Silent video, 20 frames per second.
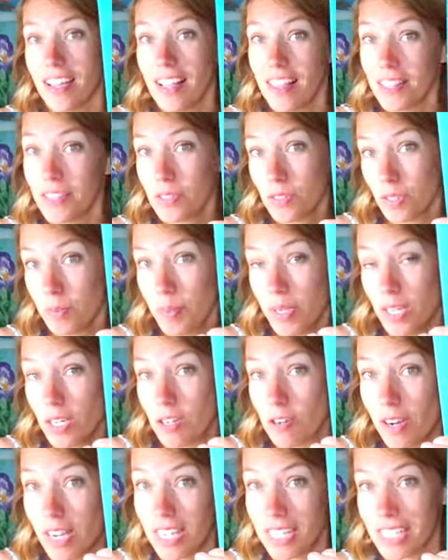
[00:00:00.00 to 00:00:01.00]
This would be a
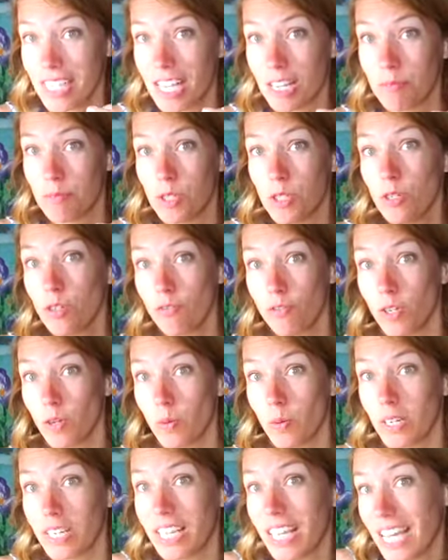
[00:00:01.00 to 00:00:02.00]
great time too if you're
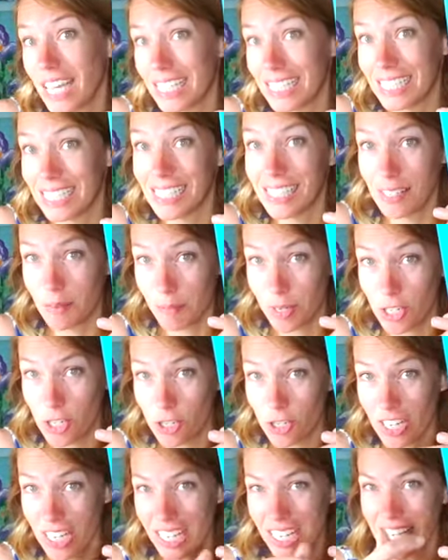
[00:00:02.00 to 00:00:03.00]
working on
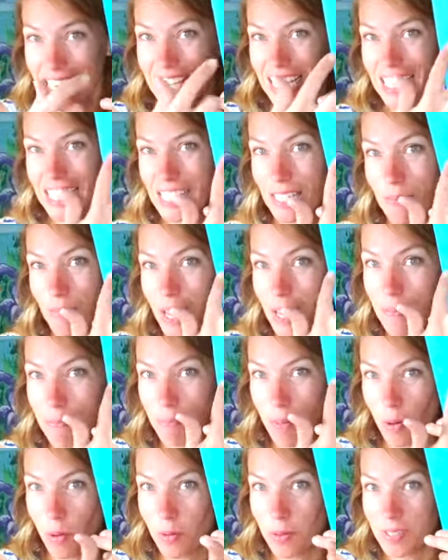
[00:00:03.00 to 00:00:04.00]
symmetry to make
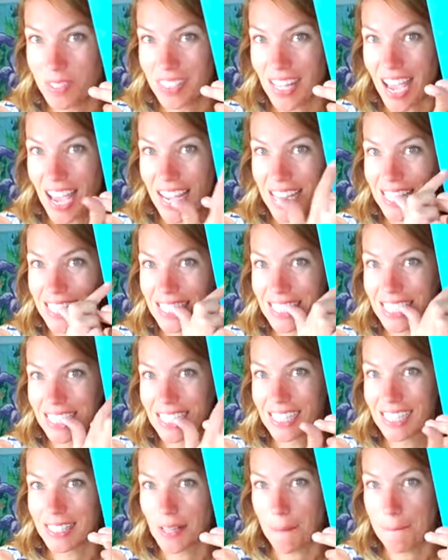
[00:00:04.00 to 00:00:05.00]
both sides
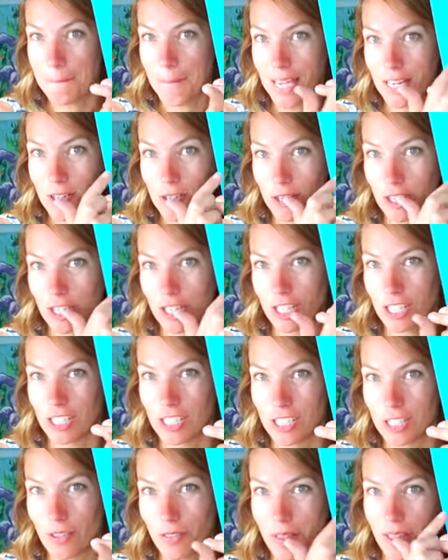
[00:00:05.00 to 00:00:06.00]
symmetrical
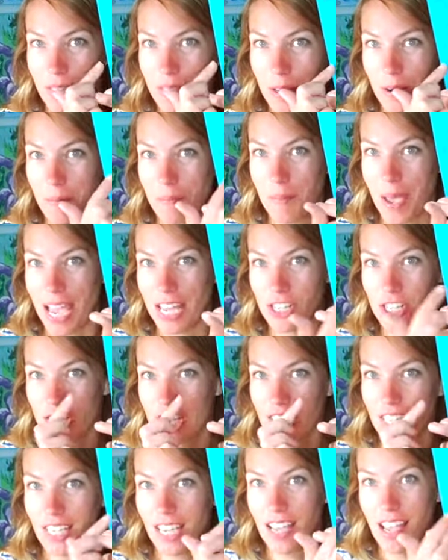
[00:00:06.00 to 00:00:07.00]
so that they're
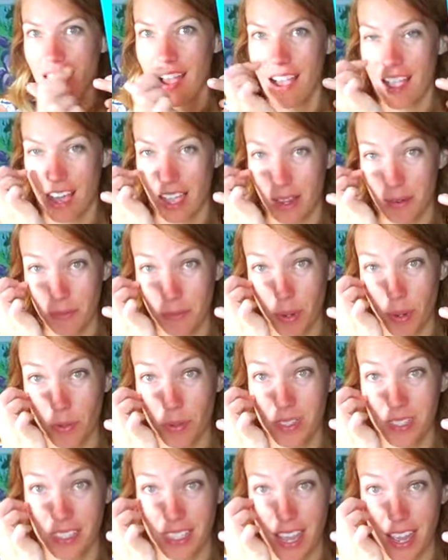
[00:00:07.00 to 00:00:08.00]
matching on
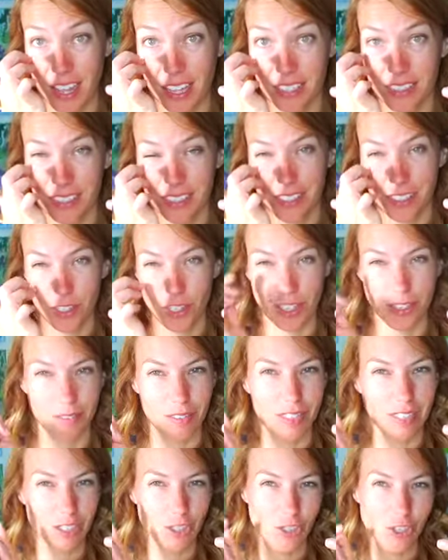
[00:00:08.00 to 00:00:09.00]
both sides. So you
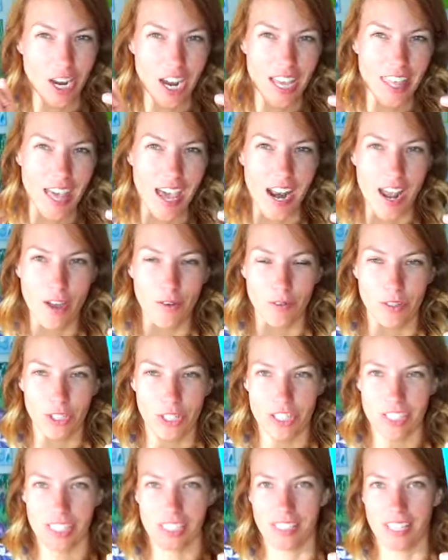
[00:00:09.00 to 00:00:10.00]
can try that out with
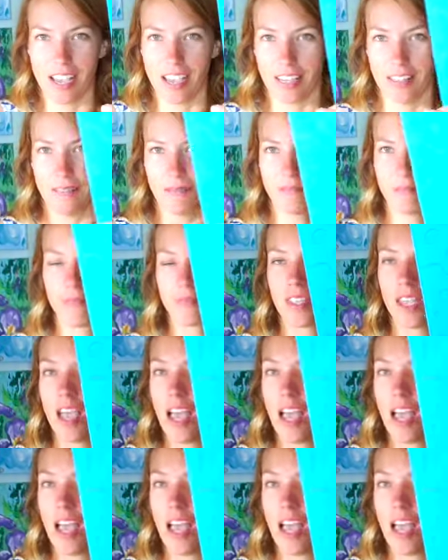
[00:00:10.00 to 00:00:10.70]
your design.